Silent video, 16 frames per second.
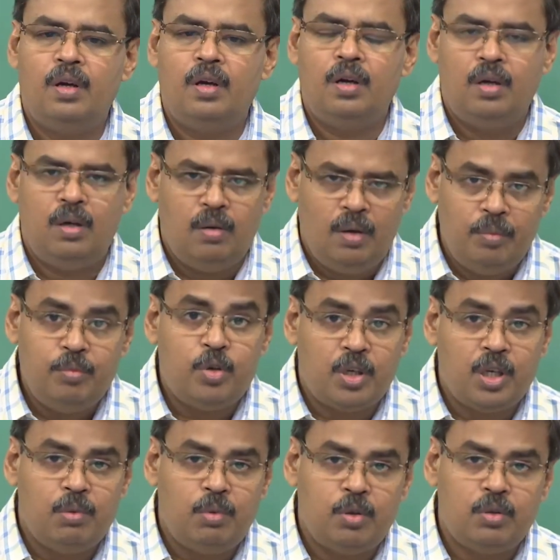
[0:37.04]
I am
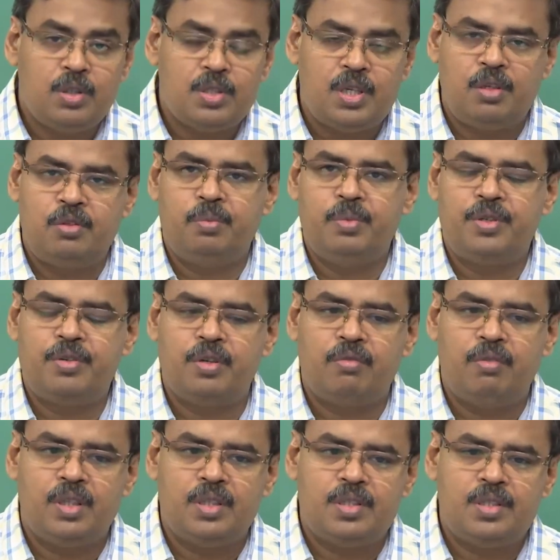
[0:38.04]
talking about the psychometric
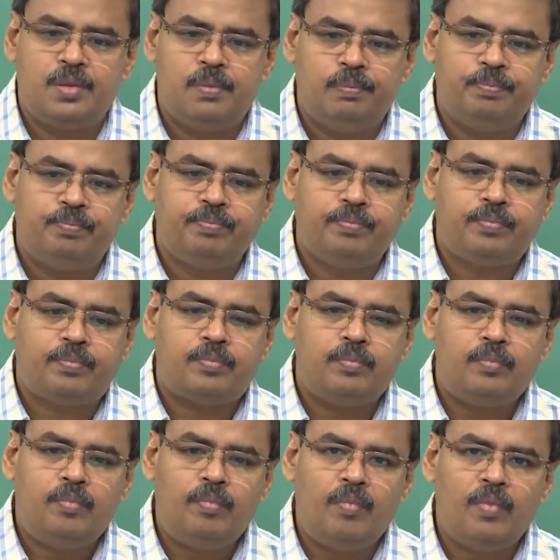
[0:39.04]
ones.
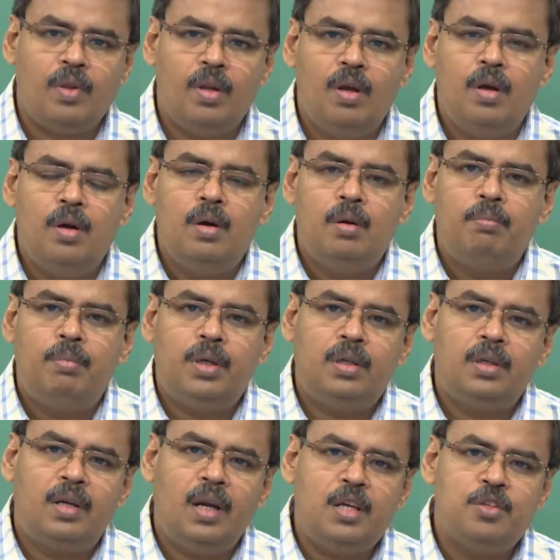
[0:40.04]
But
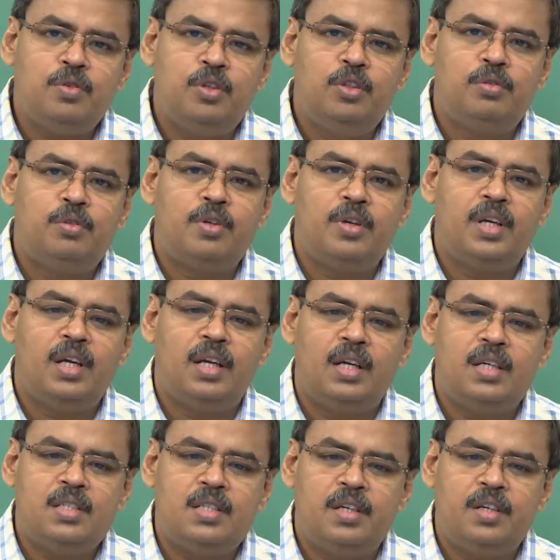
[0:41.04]
gradually you would
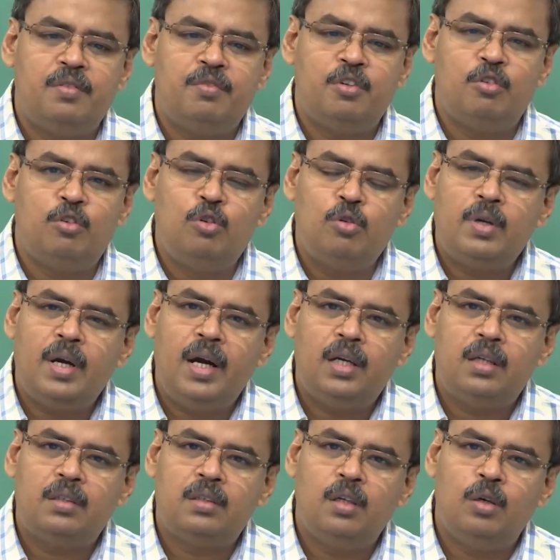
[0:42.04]
realize that if you look
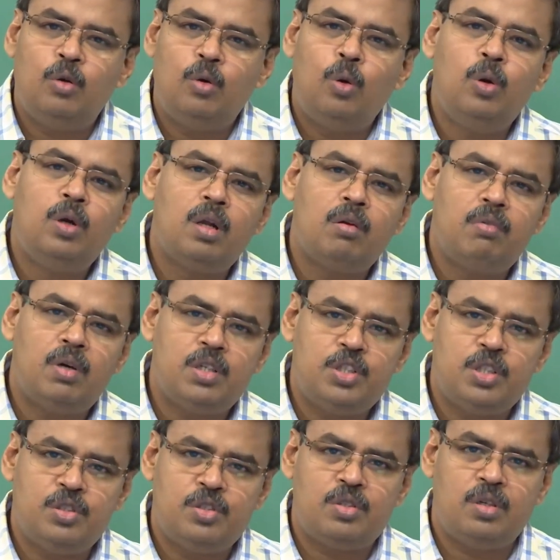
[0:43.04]
at the older
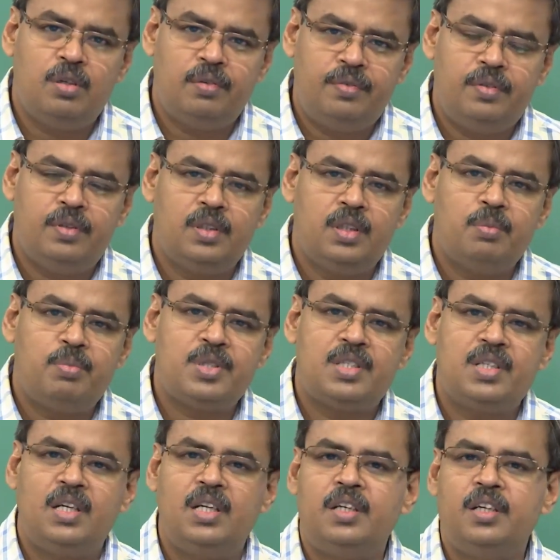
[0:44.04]
versions of the
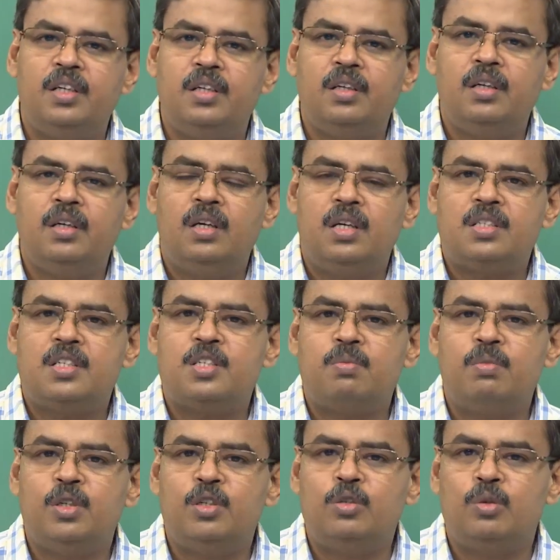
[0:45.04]
personality
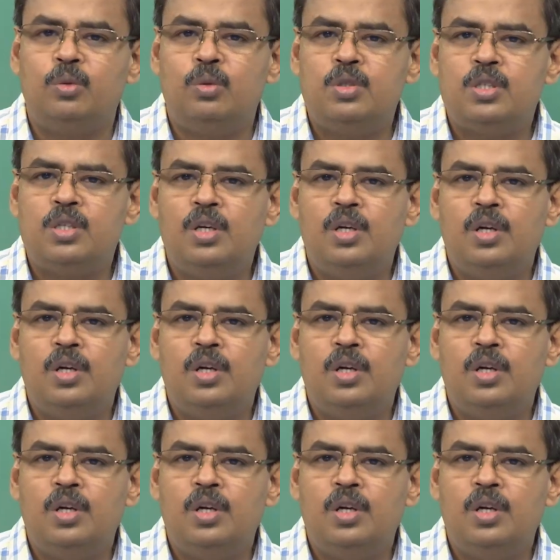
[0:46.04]
assessment tools,